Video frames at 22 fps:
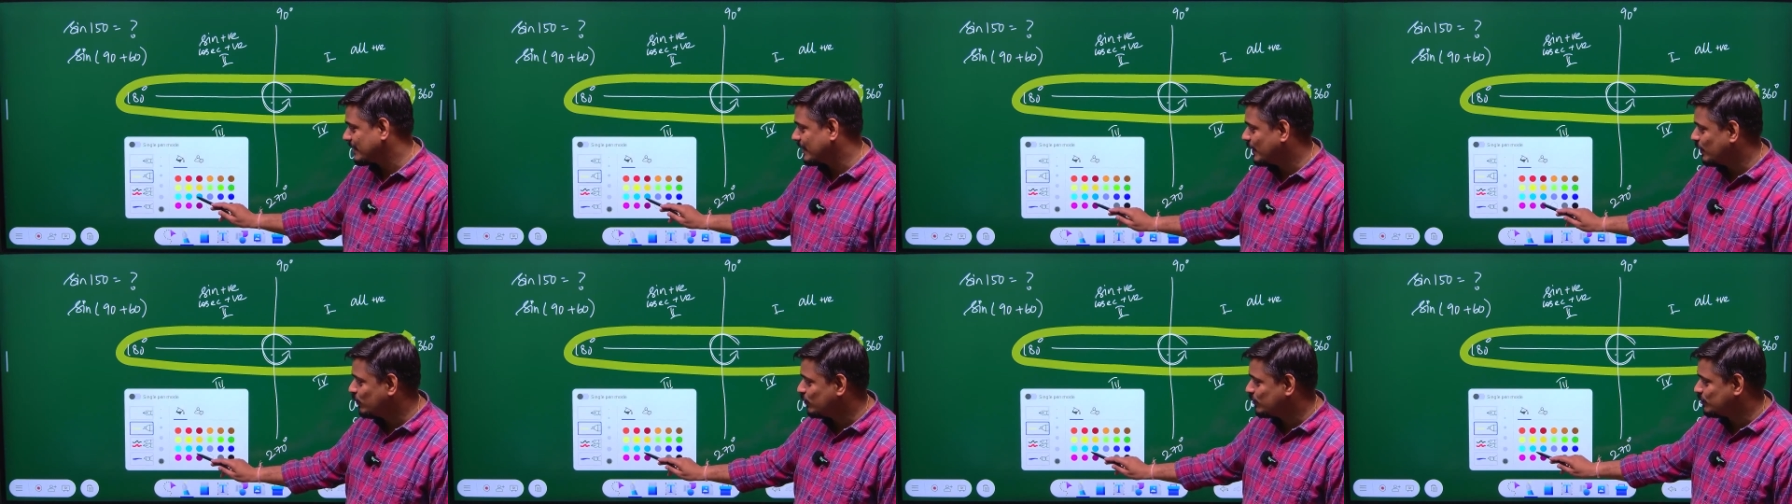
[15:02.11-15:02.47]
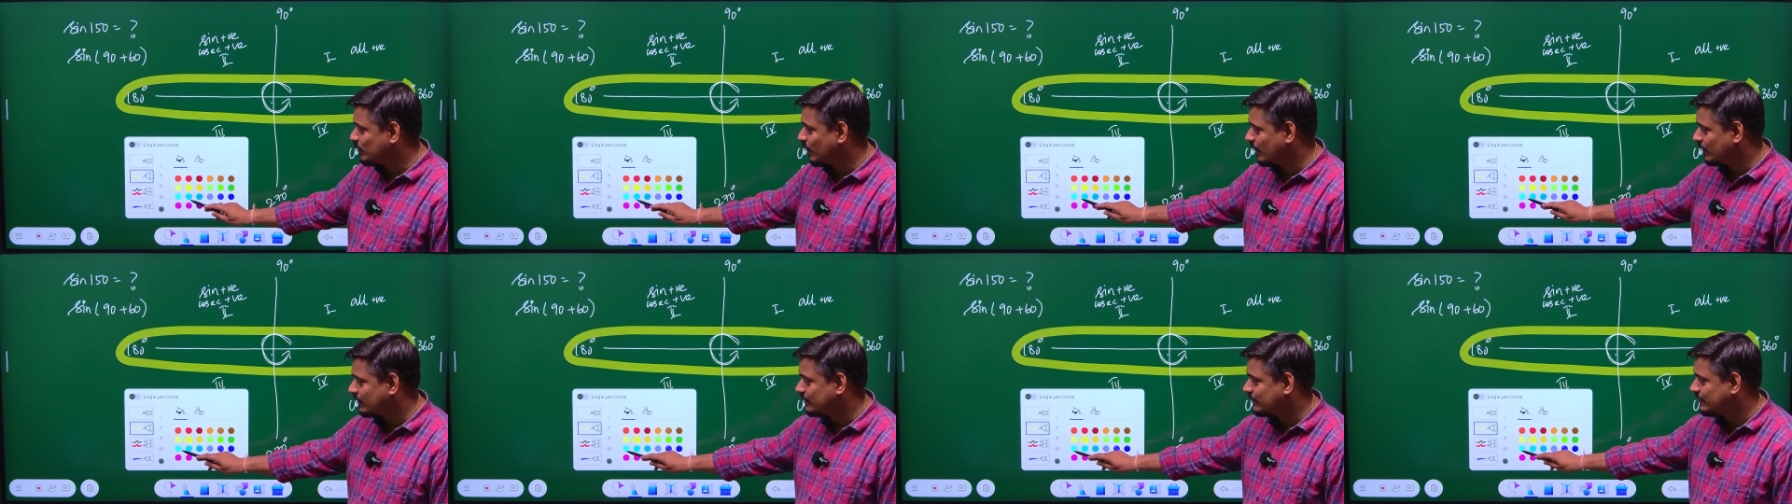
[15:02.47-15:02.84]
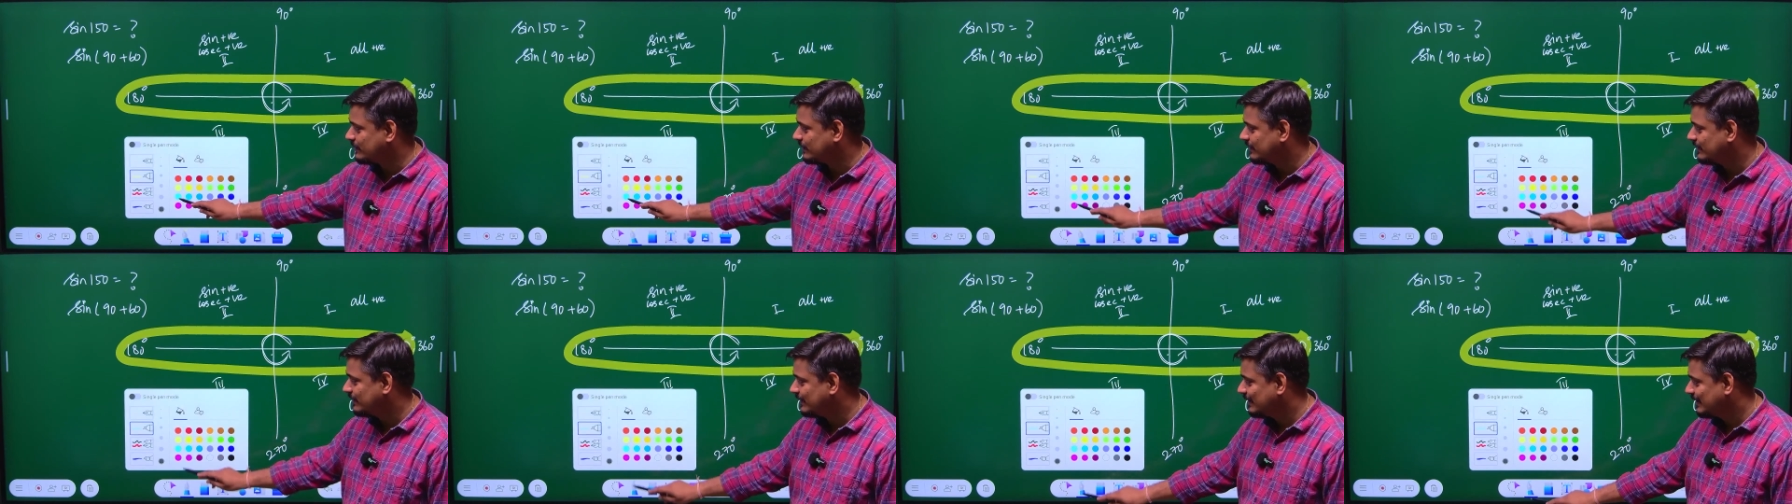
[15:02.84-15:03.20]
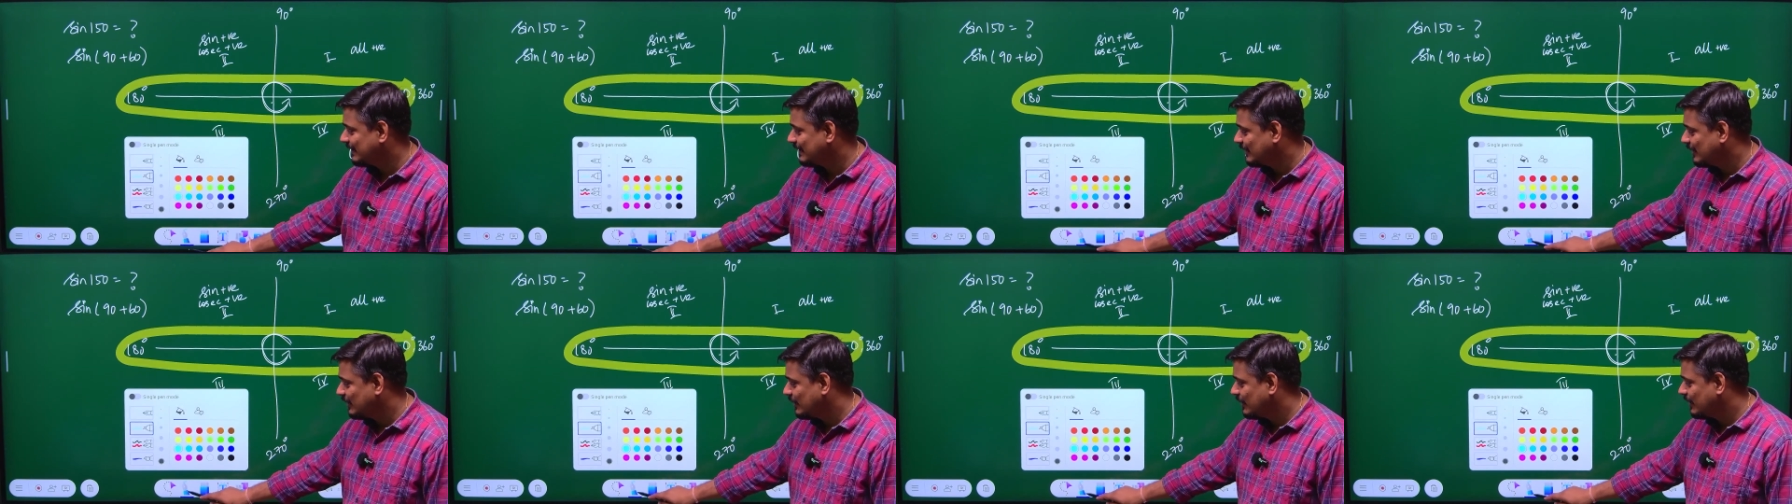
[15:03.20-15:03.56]
lose marks.
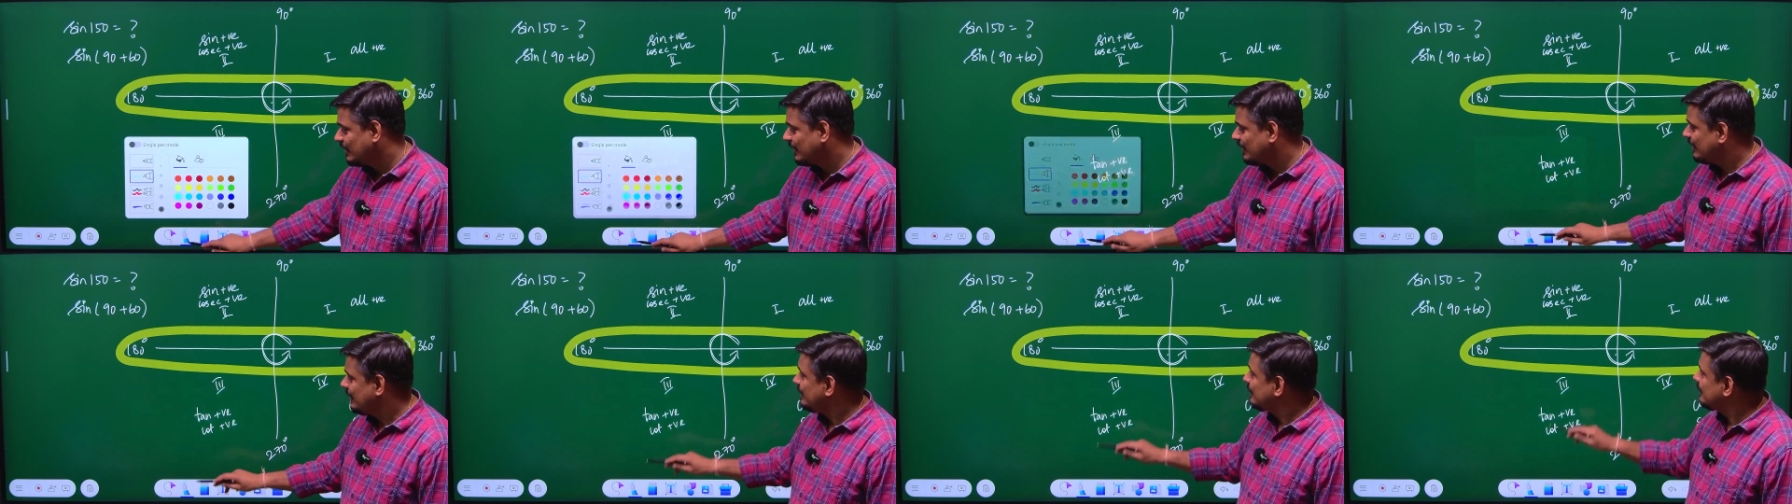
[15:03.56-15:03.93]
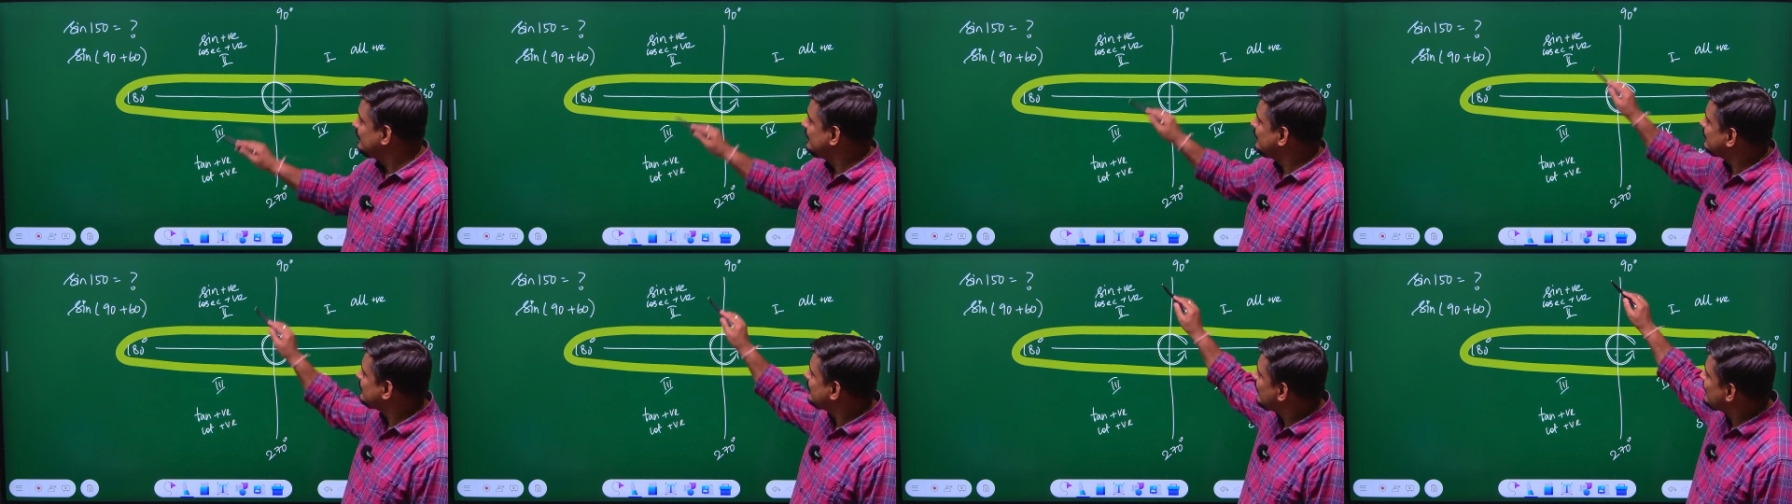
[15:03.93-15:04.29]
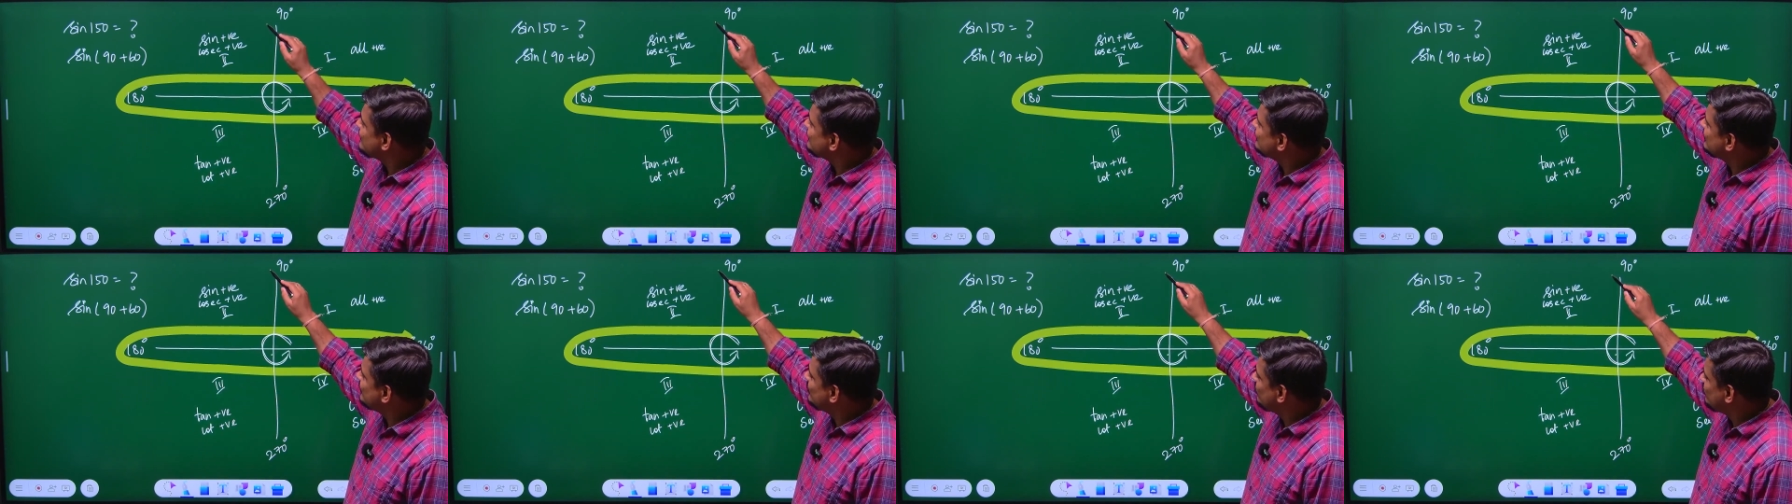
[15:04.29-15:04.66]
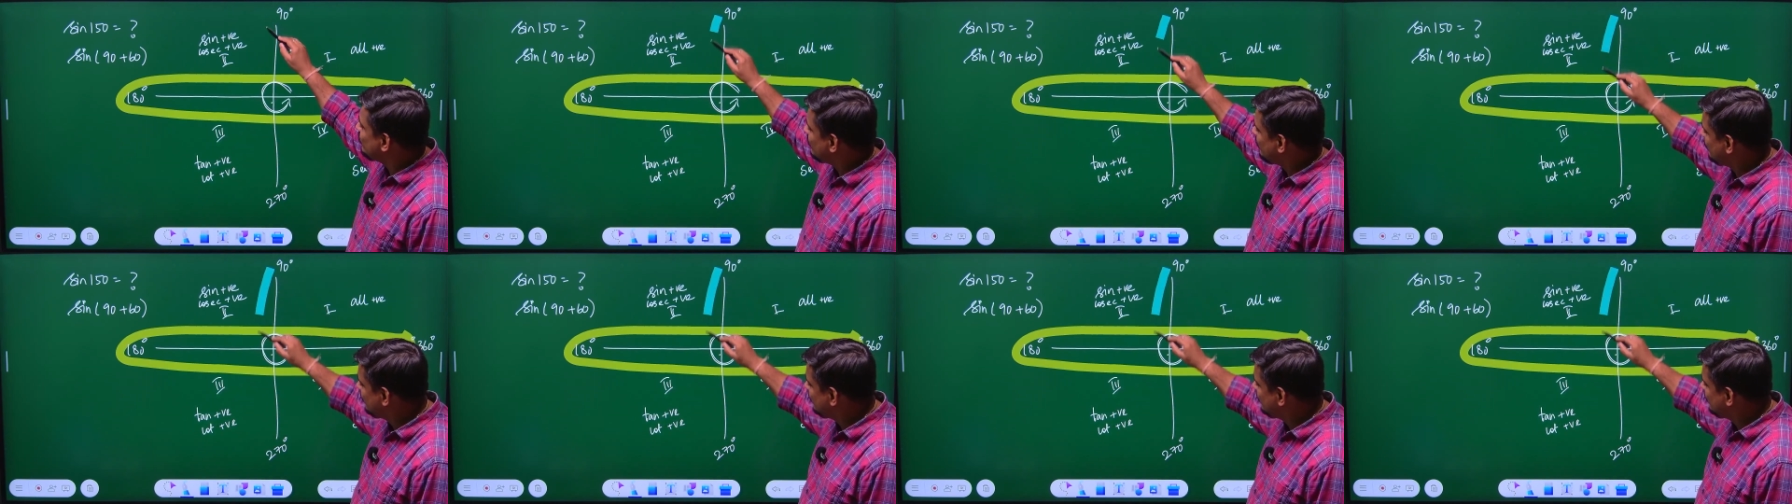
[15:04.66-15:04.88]
This line is there, no?